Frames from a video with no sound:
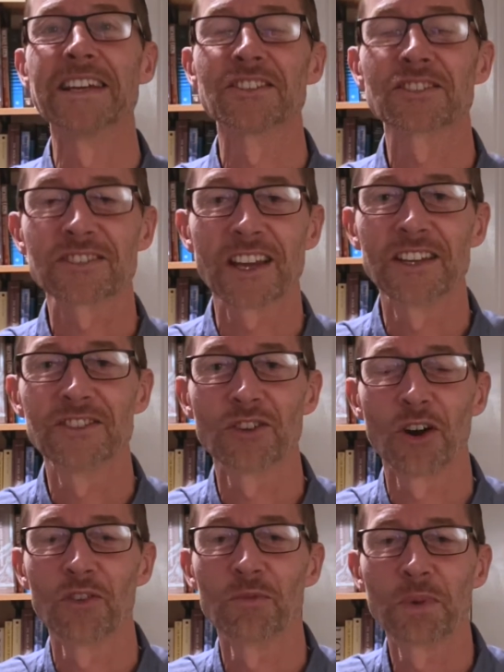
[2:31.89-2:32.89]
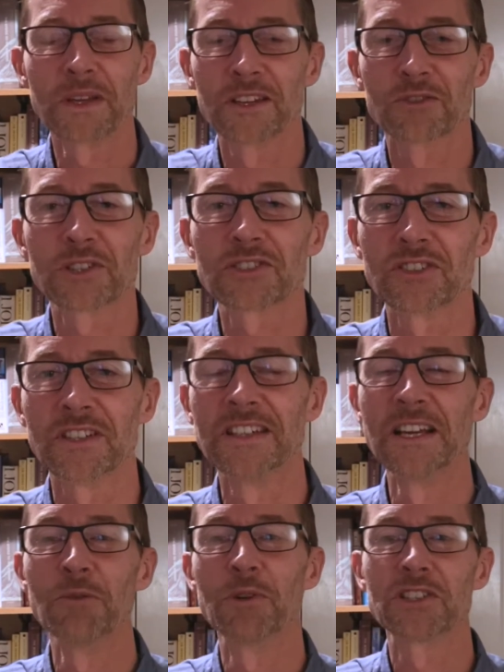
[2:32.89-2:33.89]
stage of being a Christian,
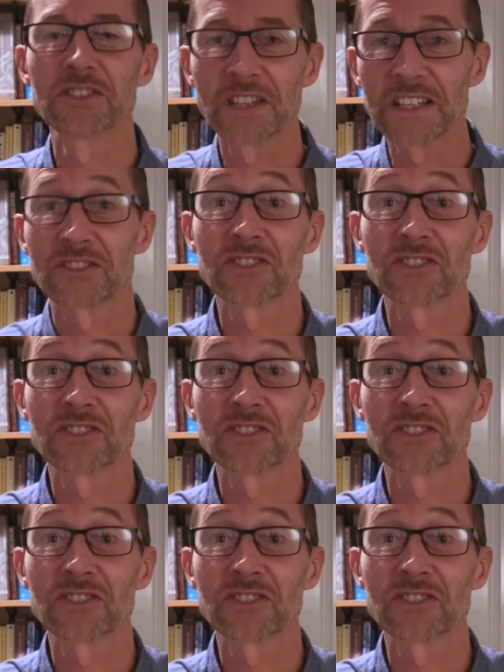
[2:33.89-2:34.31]
which is this.